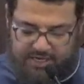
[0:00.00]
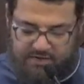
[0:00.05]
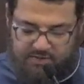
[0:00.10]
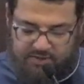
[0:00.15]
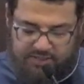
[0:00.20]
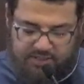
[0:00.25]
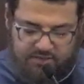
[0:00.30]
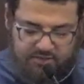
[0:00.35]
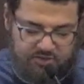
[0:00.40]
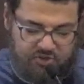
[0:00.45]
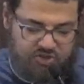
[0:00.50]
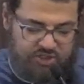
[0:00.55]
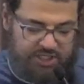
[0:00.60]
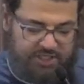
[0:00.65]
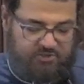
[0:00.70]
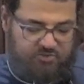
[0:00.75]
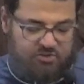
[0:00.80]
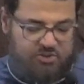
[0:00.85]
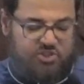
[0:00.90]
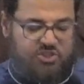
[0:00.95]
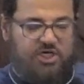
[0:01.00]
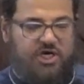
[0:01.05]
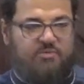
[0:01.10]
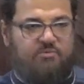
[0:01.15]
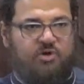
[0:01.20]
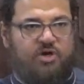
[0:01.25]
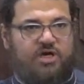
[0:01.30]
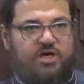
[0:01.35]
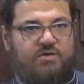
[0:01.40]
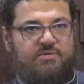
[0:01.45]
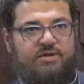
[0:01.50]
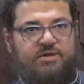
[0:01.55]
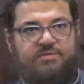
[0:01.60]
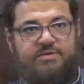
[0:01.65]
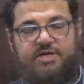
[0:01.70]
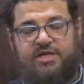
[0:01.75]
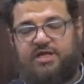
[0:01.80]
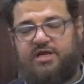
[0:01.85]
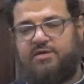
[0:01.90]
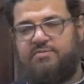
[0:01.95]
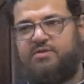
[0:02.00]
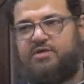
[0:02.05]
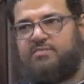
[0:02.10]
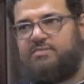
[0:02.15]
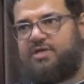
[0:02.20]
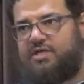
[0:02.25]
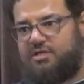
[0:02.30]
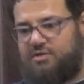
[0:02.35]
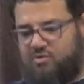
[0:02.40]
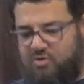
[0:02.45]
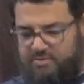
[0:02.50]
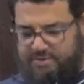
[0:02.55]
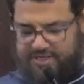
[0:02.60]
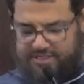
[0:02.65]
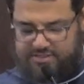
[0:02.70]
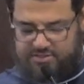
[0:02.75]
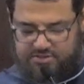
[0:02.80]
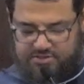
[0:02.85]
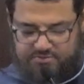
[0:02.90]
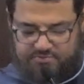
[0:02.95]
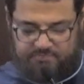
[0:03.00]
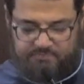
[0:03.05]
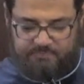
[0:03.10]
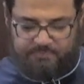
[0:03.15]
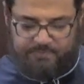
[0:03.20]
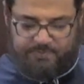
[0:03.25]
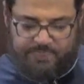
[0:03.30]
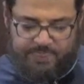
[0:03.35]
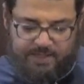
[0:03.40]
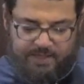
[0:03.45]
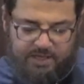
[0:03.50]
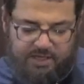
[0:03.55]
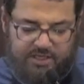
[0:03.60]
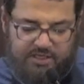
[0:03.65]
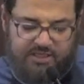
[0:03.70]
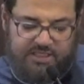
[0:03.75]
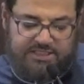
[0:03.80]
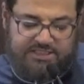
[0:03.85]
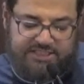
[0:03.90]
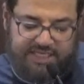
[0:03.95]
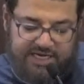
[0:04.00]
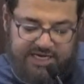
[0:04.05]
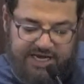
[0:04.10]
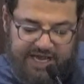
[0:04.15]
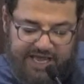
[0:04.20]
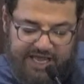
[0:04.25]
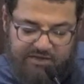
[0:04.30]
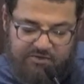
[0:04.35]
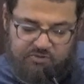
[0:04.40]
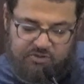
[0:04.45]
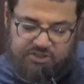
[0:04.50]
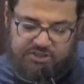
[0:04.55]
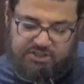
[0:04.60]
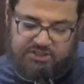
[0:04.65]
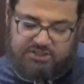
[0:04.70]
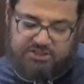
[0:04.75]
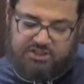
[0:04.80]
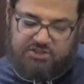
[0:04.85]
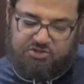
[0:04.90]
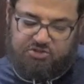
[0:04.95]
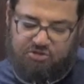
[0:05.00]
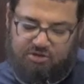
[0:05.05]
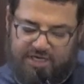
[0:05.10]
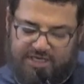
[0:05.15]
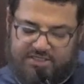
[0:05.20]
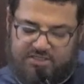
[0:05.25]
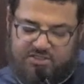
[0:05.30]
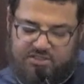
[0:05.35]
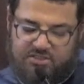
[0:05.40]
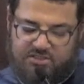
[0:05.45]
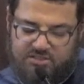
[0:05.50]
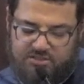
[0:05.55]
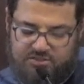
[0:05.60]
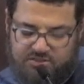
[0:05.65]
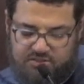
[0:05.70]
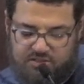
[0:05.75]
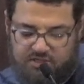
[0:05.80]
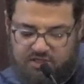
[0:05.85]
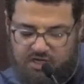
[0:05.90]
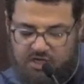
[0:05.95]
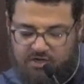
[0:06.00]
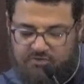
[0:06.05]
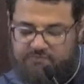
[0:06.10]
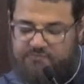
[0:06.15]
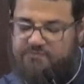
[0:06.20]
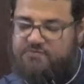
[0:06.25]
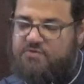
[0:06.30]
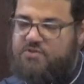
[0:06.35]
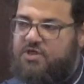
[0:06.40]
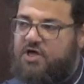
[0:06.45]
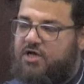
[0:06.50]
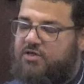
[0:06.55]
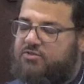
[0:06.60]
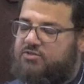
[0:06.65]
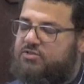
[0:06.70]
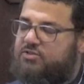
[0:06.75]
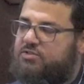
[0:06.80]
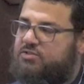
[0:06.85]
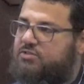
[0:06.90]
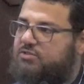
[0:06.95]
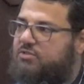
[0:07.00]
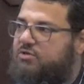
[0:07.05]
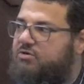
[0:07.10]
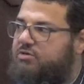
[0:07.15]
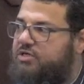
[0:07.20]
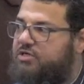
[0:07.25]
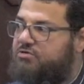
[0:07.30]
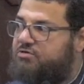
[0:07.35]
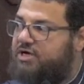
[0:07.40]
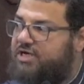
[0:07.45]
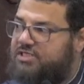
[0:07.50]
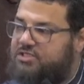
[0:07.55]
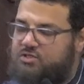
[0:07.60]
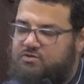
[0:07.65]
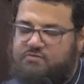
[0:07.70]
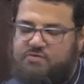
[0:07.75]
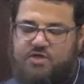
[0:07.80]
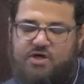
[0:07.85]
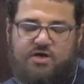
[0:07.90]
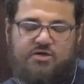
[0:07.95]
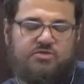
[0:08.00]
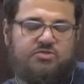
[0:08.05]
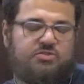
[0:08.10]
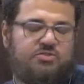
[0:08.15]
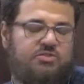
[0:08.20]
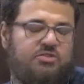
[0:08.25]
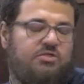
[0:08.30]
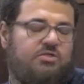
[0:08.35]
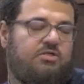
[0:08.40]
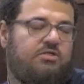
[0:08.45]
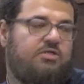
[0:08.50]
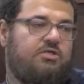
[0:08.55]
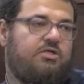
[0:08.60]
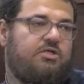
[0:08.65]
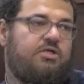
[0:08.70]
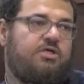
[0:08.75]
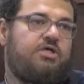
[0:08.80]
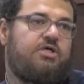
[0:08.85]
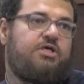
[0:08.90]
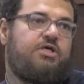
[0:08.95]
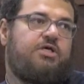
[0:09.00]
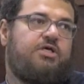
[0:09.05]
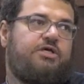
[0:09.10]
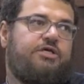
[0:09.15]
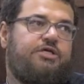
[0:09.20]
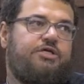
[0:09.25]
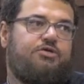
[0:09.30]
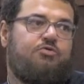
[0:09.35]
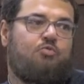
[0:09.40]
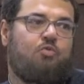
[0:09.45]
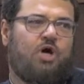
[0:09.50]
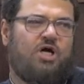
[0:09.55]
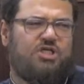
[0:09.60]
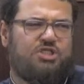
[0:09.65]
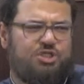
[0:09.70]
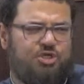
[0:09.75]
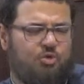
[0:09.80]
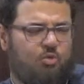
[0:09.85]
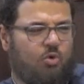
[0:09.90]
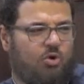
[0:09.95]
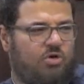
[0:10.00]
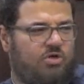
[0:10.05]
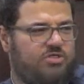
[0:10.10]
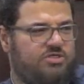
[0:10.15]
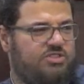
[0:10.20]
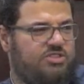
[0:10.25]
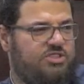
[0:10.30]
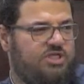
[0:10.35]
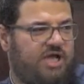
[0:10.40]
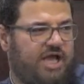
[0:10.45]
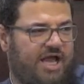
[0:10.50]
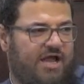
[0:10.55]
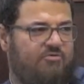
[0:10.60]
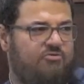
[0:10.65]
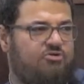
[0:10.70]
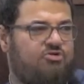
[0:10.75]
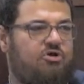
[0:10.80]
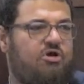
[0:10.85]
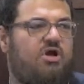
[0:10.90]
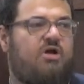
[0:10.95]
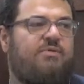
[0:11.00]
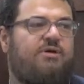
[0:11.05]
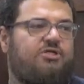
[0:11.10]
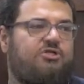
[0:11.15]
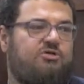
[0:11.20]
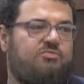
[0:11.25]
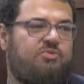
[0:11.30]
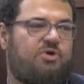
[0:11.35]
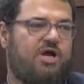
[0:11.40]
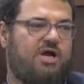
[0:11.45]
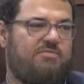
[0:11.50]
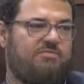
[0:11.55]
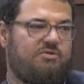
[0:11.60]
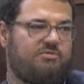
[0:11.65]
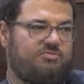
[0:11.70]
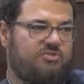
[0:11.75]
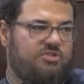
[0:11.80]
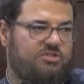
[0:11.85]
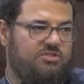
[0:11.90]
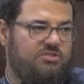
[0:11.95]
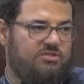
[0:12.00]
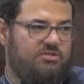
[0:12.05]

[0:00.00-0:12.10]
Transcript: wahdahu wassalatu wassalamu ala man la nabiyya ba'dahu wa ba'd. They say language is the dress of thoughts, or the dress of thoughts. Watch your words, how you talk about your problems.